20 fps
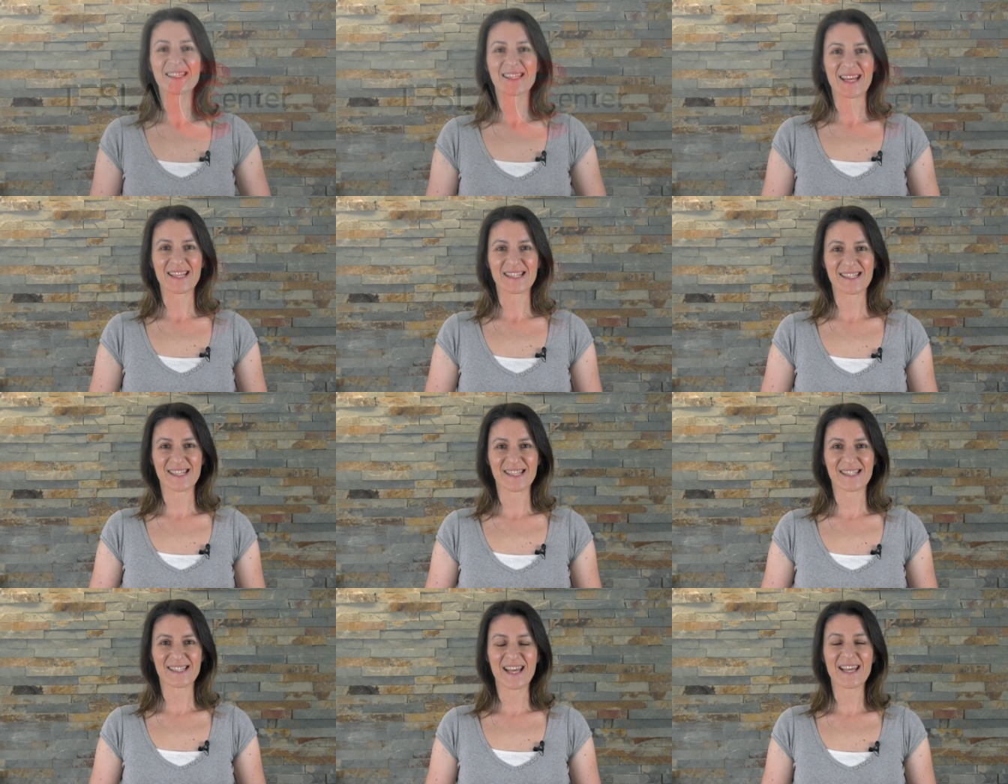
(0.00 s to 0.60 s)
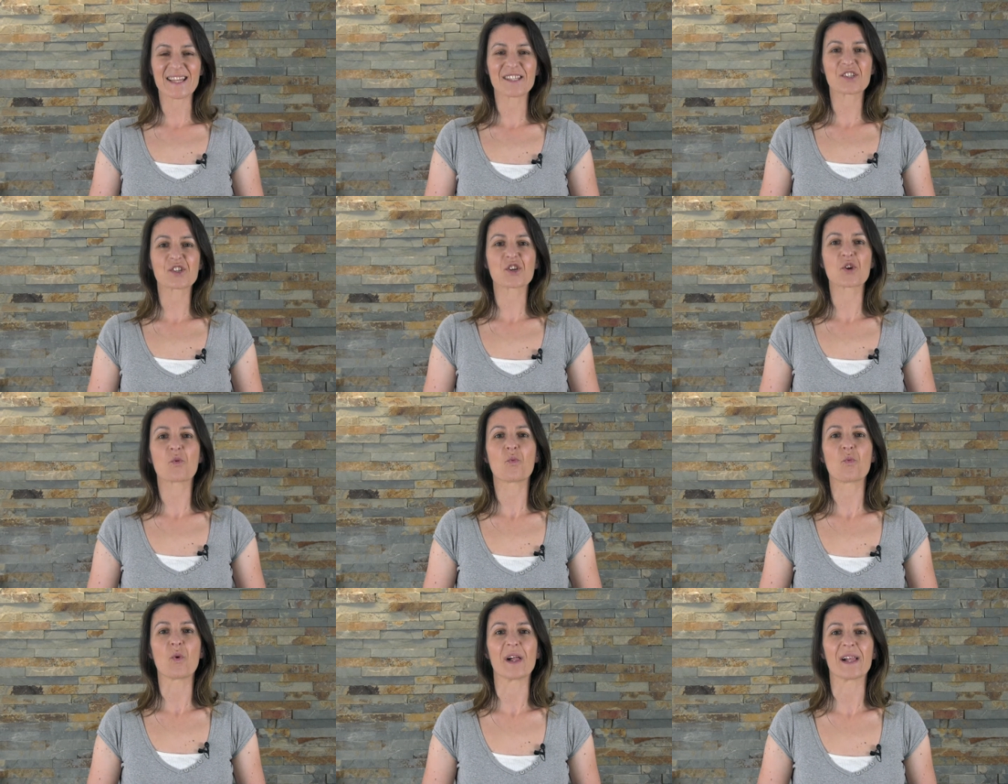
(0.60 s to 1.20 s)
Tesla
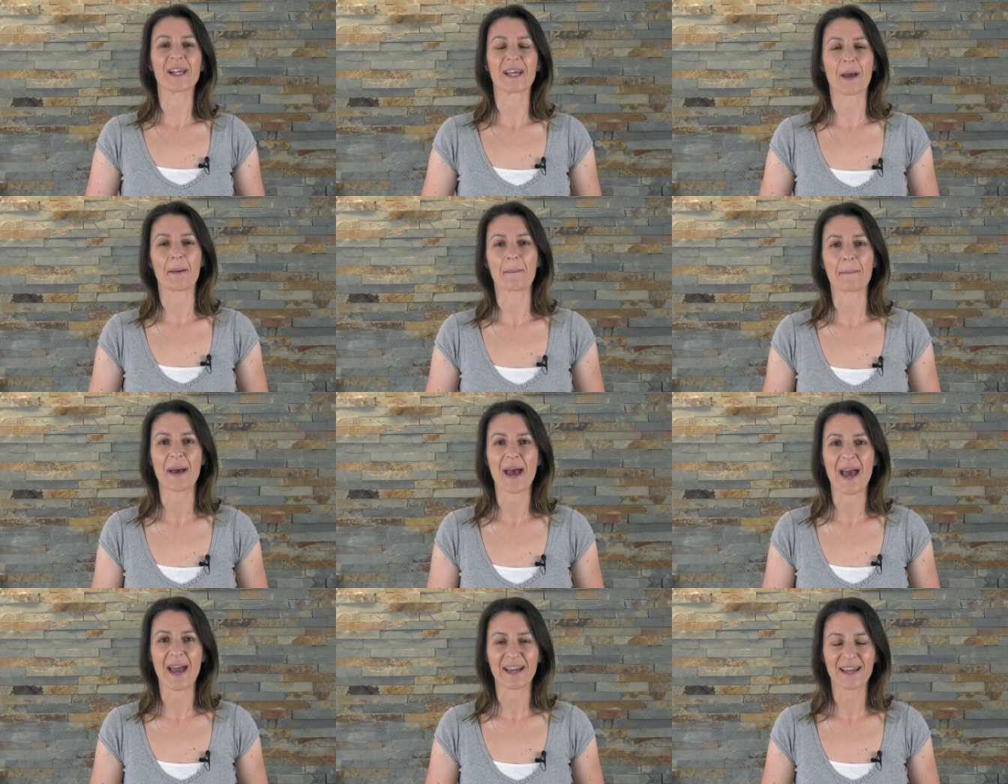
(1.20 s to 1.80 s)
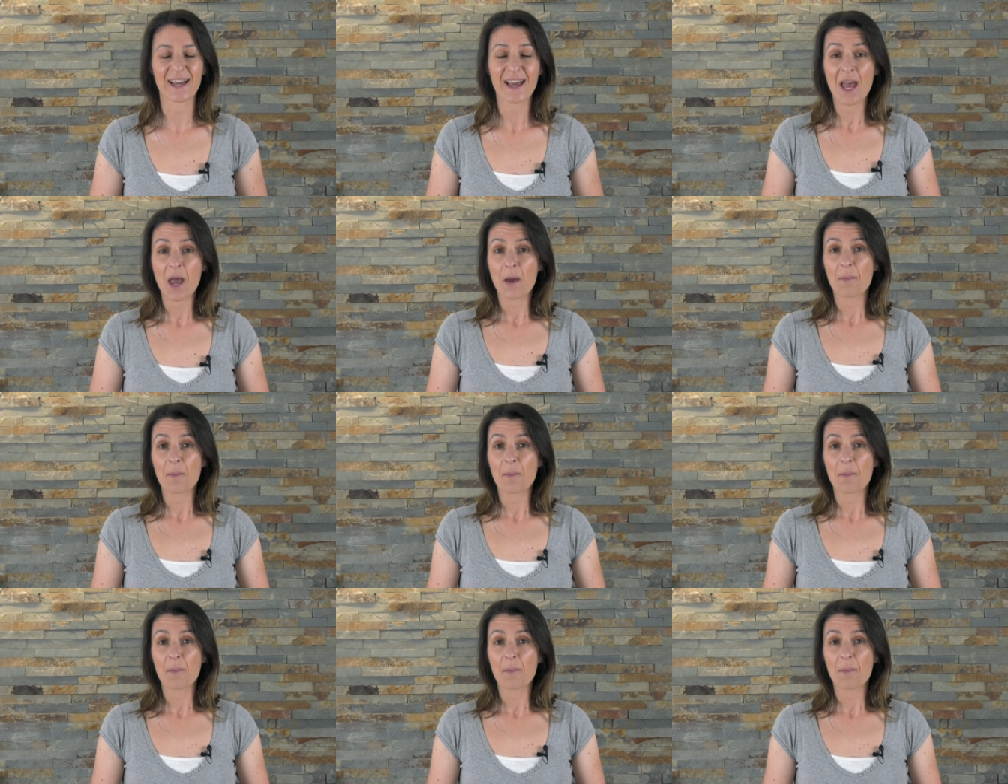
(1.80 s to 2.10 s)
Center. Welcome back.